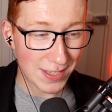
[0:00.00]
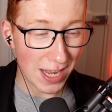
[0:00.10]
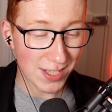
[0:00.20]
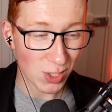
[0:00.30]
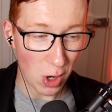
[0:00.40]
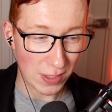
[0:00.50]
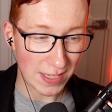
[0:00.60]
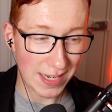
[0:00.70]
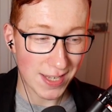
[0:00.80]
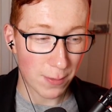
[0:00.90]
is a
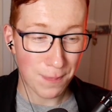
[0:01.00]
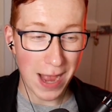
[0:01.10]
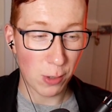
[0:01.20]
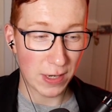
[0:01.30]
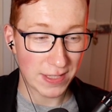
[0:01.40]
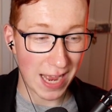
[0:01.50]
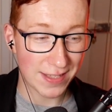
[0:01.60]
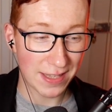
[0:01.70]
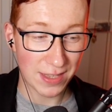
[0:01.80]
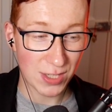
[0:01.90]
stonks, except backwards,
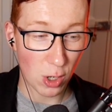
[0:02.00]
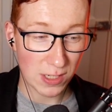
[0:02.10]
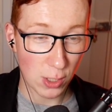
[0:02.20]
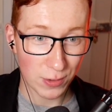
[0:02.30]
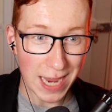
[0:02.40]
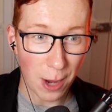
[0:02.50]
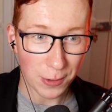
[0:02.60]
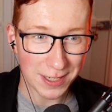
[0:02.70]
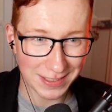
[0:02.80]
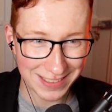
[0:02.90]
as in the stonks go
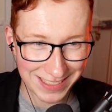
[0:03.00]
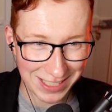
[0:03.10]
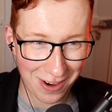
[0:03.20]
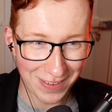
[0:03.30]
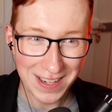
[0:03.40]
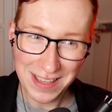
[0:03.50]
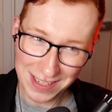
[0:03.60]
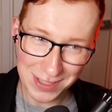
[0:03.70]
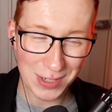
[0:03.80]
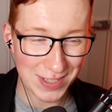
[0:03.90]
down. So that's